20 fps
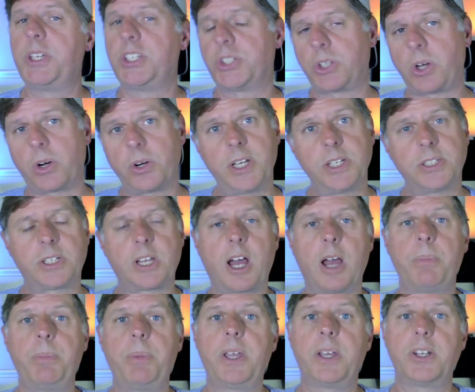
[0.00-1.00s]
starting,
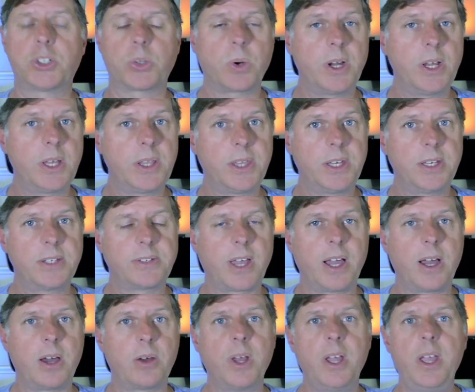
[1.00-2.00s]
stopping, and trying things
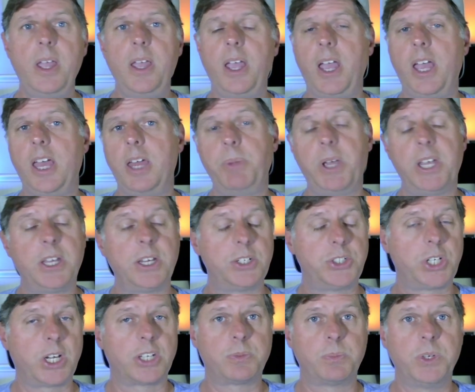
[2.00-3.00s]
out and making
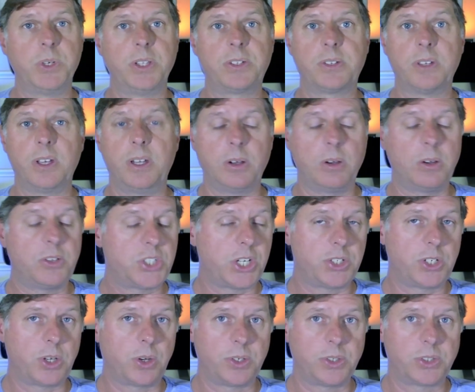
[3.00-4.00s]
adjustments and
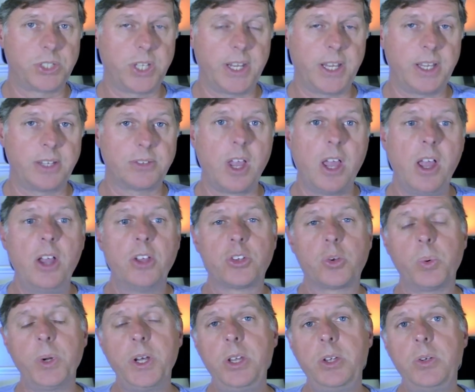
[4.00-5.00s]
changing all your settings. So
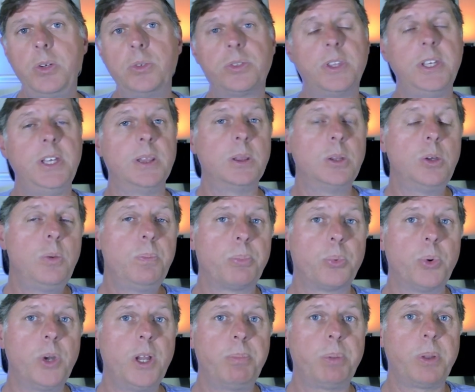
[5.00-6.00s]
we're gonna use the loop
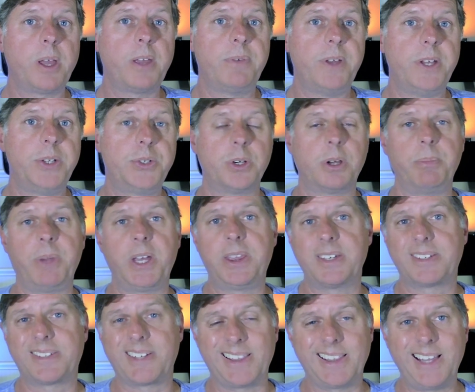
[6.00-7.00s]
replay feature to make
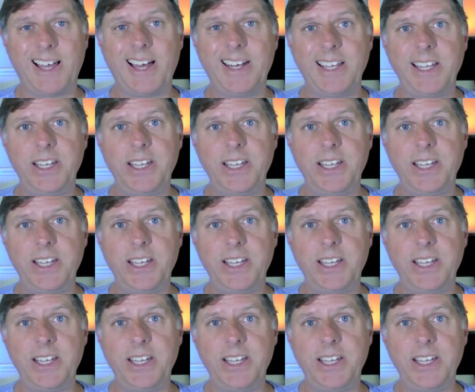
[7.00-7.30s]
this a lot